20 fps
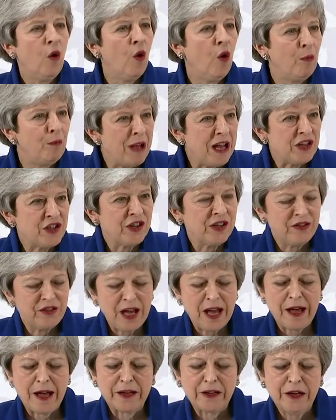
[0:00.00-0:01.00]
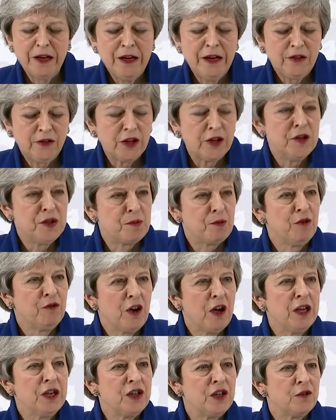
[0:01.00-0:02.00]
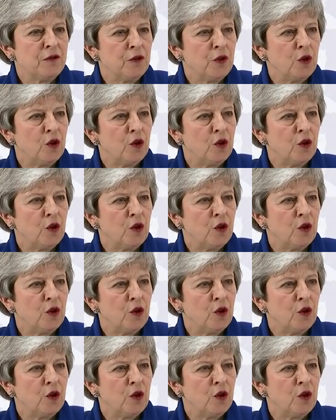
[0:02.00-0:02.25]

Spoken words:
or better than those provided